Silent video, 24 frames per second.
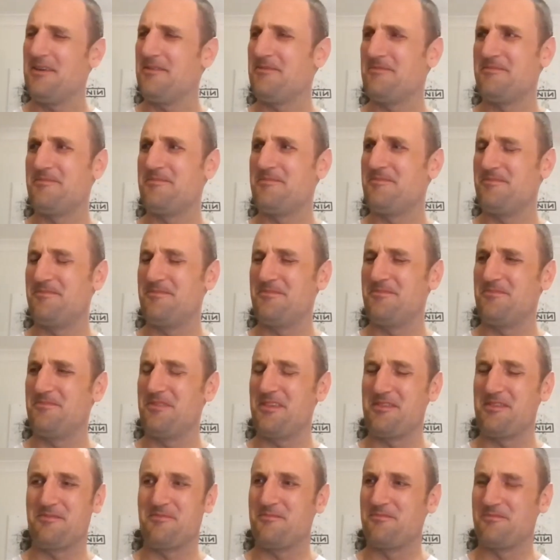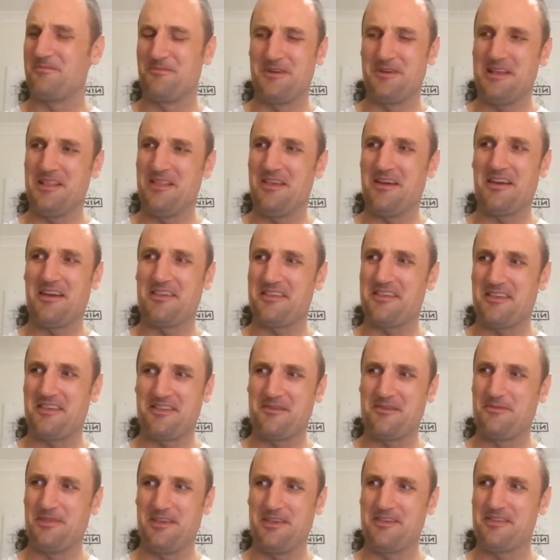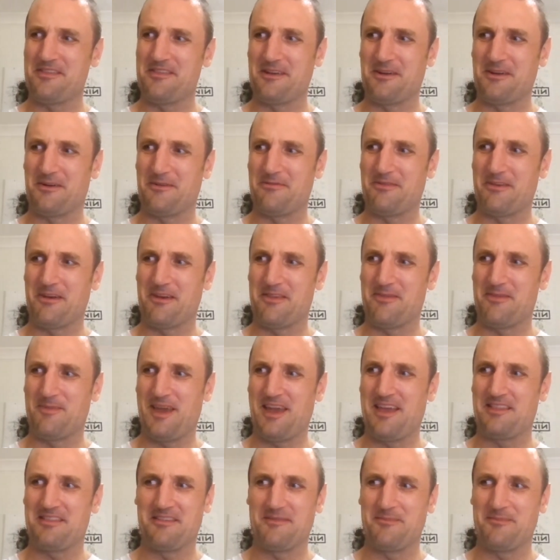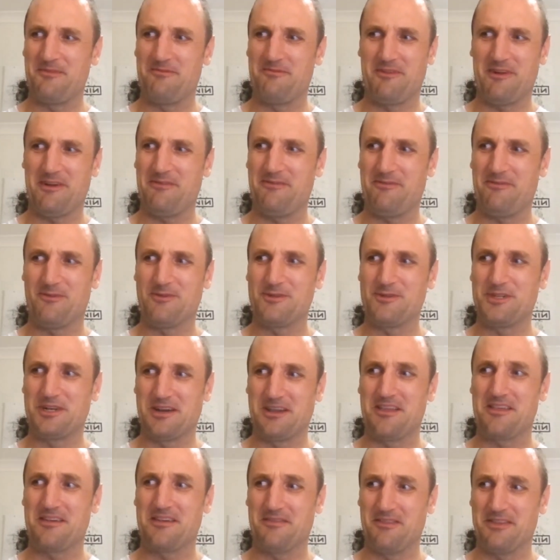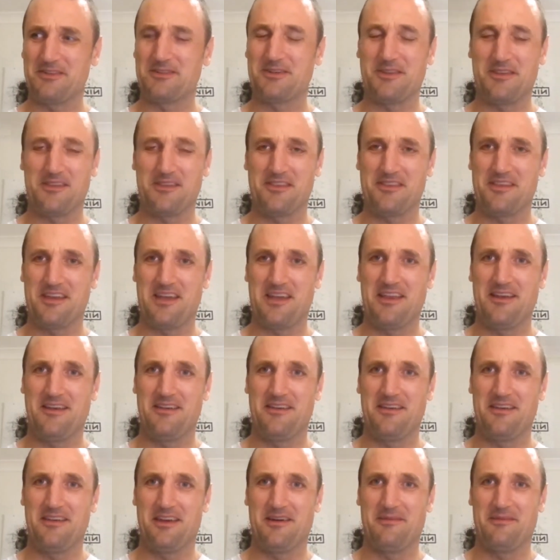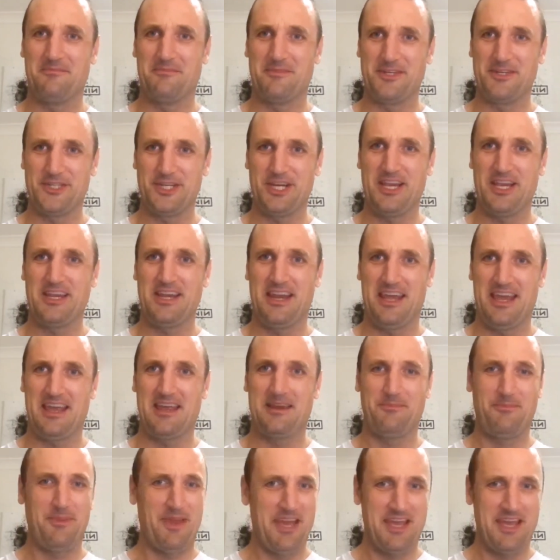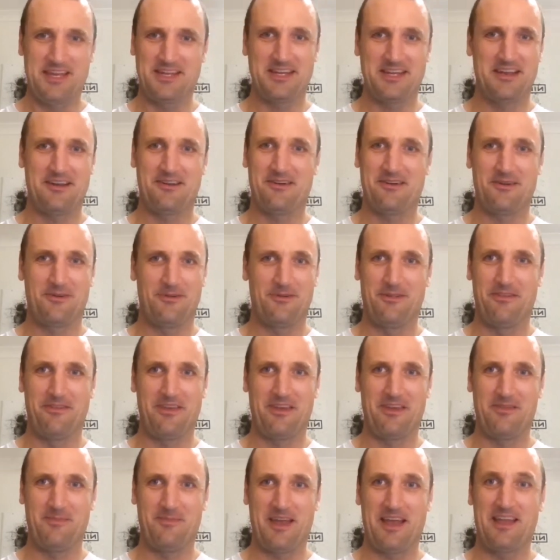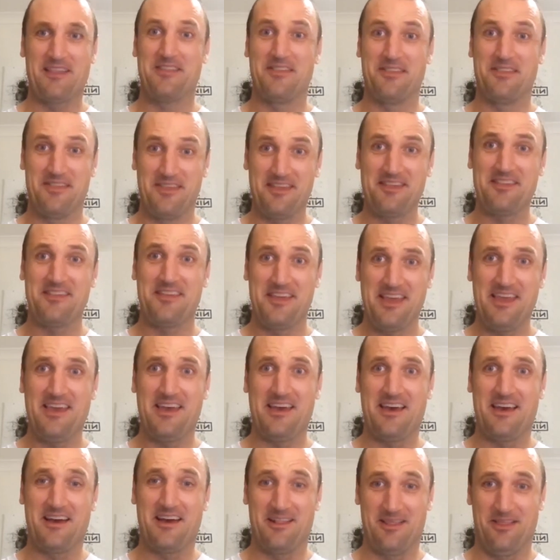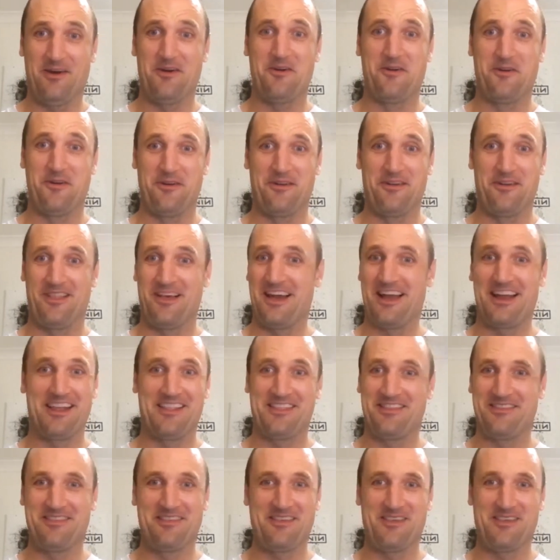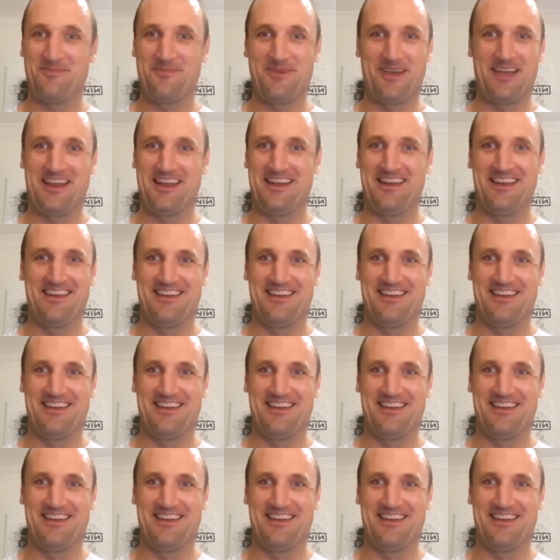I just realized as you were listing off those bands, I've been very fortunate because I've literally seen, Machine Head, Pantera, all of these bands this year alone. Like it's just been,